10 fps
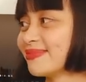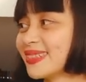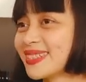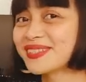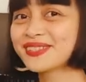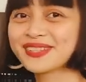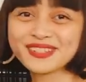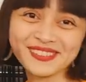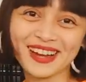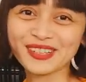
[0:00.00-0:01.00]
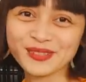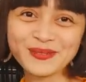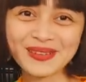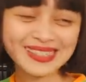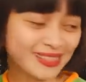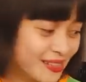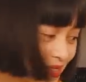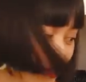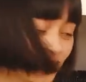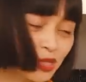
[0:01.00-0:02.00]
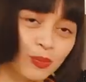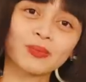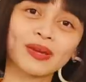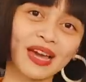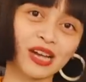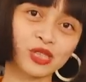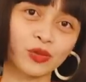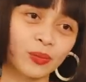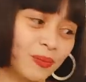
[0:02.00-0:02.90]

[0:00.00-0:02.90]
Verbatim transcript: Since these are casual pieces, I also put my casual